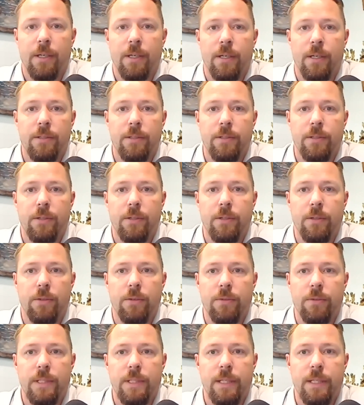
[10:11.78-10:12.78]

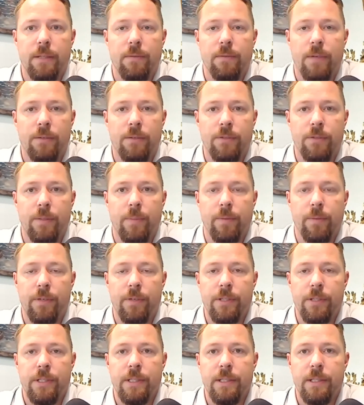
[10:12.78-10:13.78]
to see the round trip
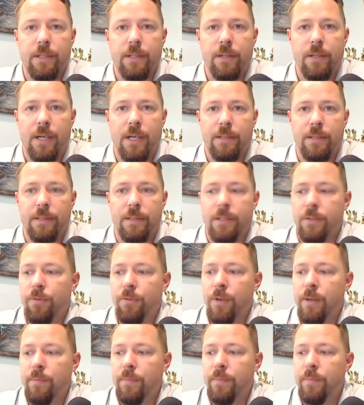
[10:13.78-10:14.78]
efficiency losses
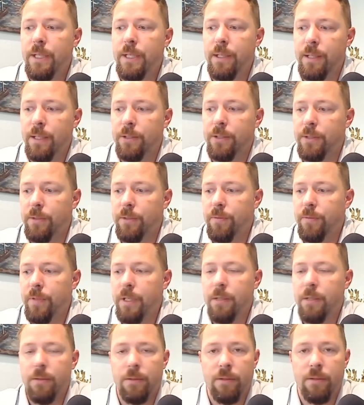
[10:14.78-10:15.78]
from the electric
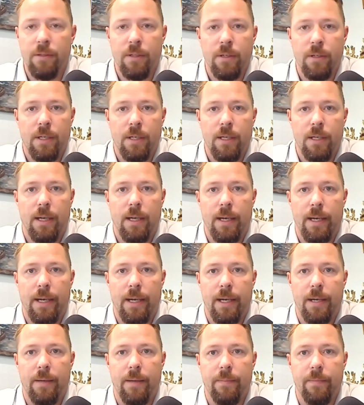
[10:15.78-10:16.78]
vehicle.
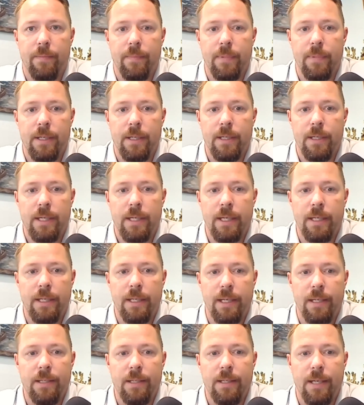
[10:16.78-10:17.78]
In
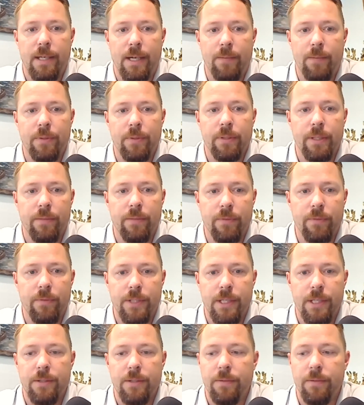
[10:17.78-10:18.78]
India, I believe, are
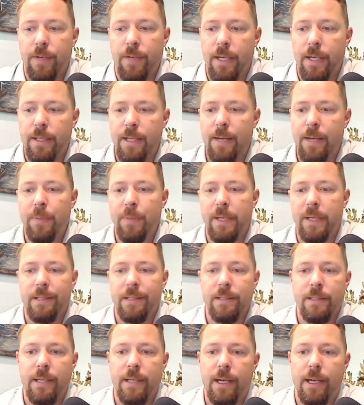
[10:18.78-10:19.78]
justified. That being
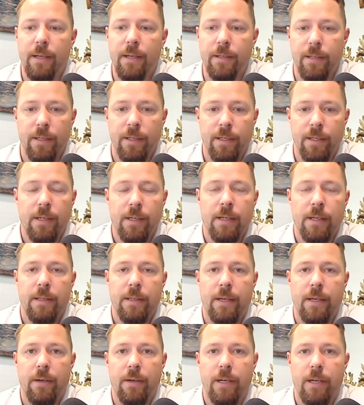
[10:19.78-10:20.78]
said,
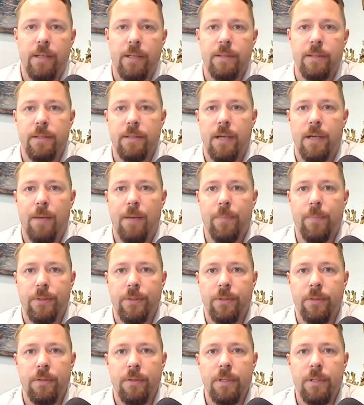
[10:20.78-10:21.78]
there is
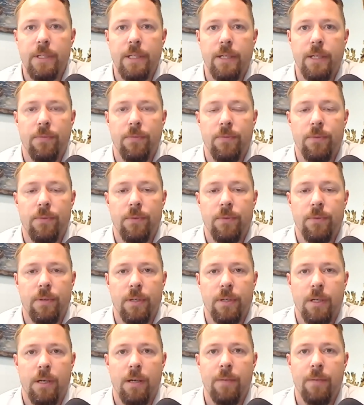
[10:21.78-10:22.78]
opportunity for
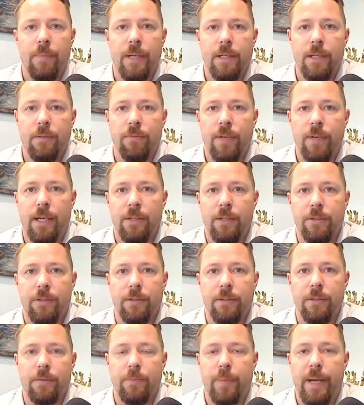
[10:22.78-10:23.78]
car
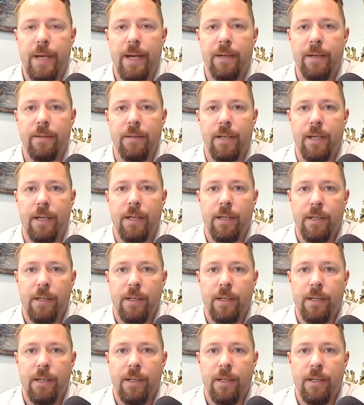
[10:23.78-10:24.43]
manufacturers, battery